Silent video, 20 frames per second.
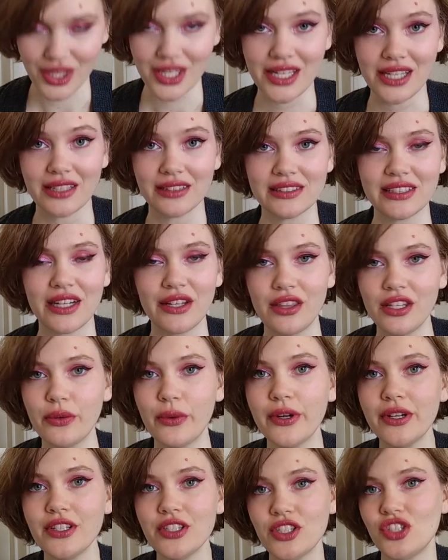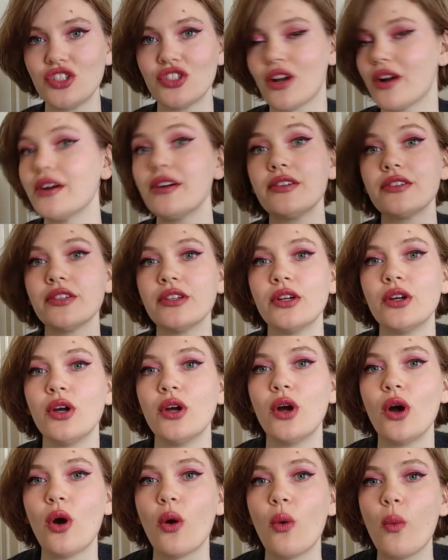into things, and I think we're going to start
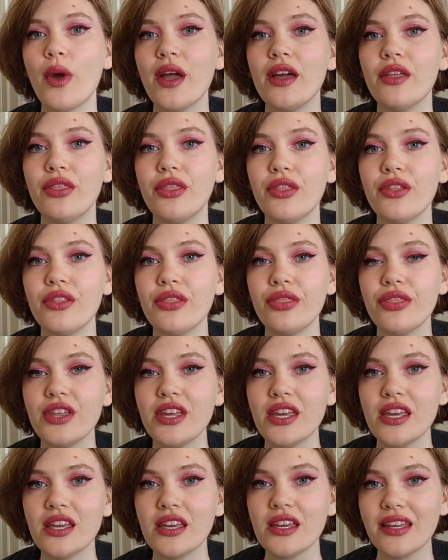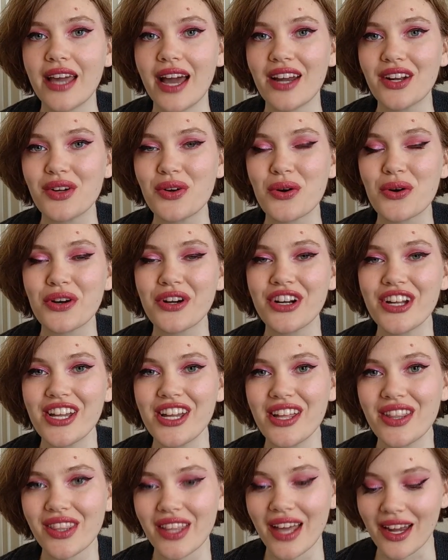with the
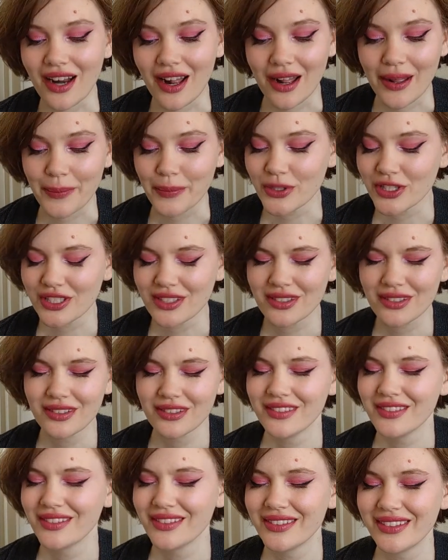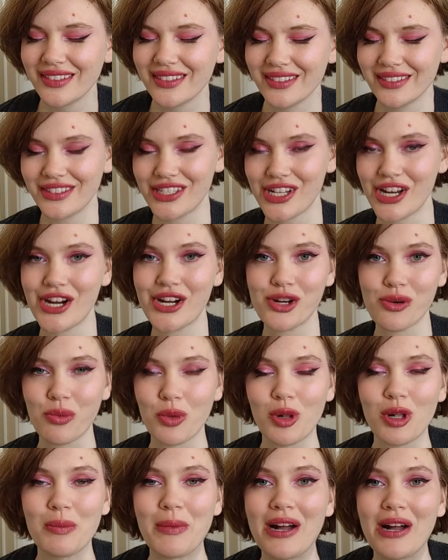category that I'm just
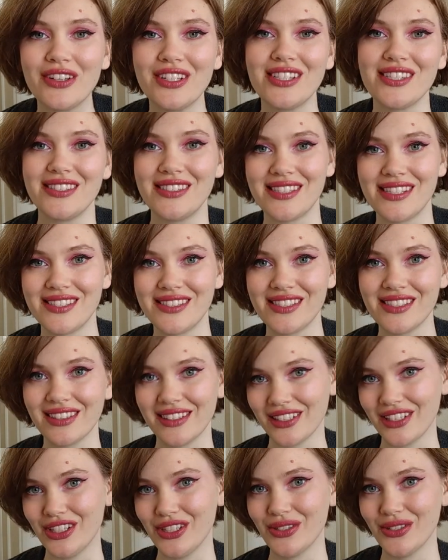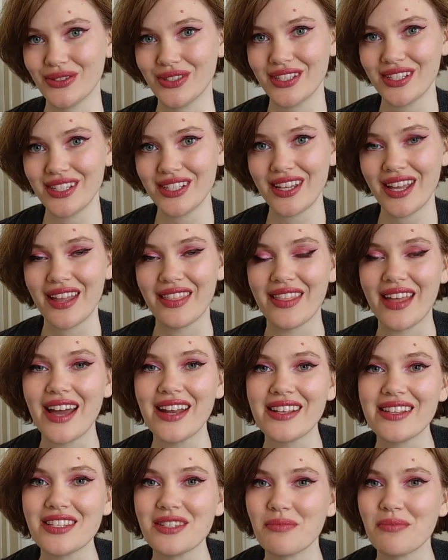terrible about consistently using, and
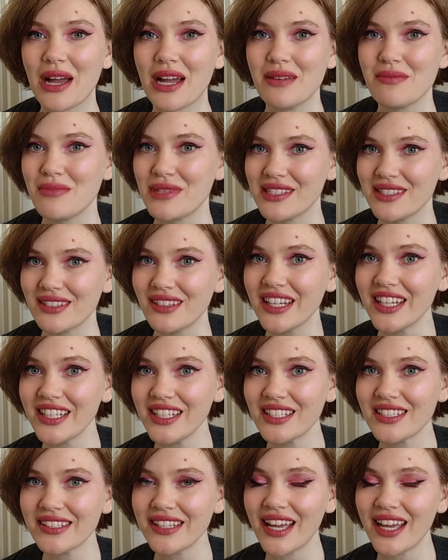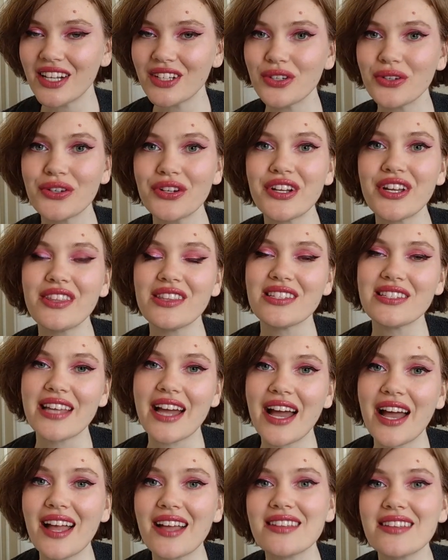that is my miscellaneous category. This
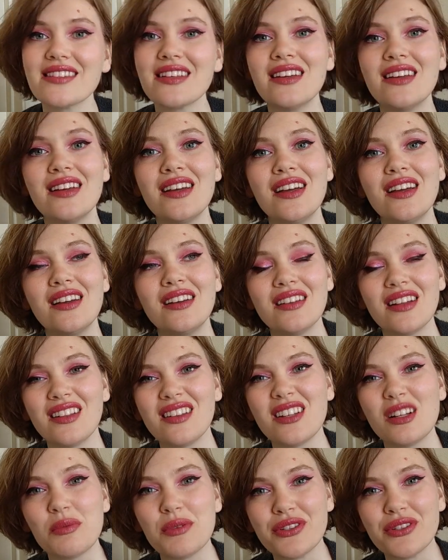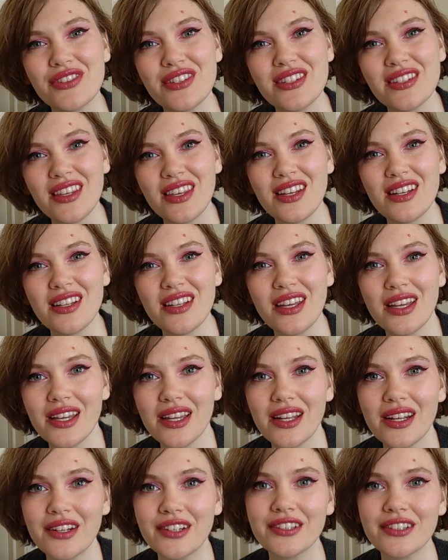has a little bit of
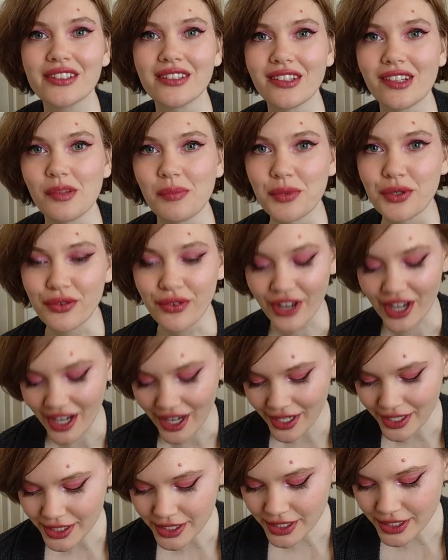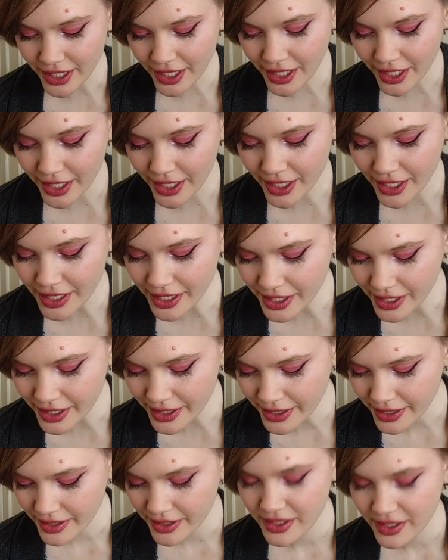skincare, a little bit of hair
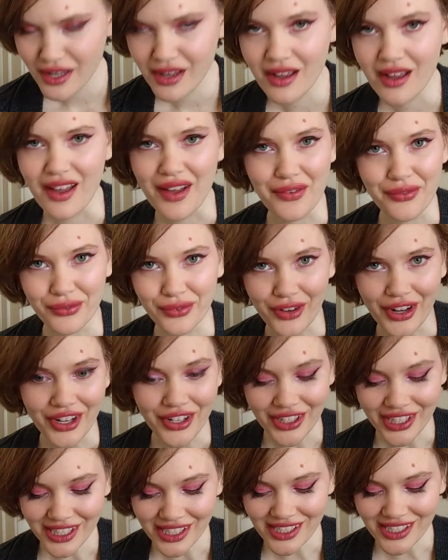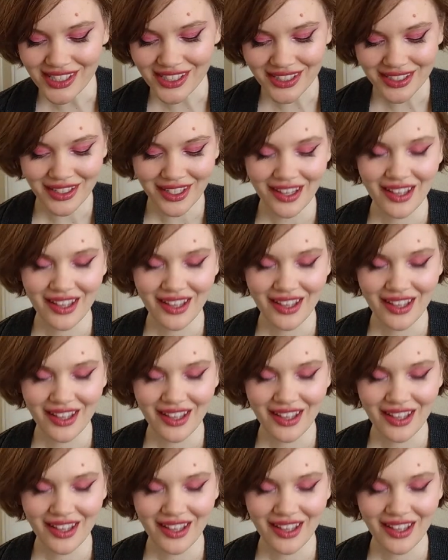care, a fragrance,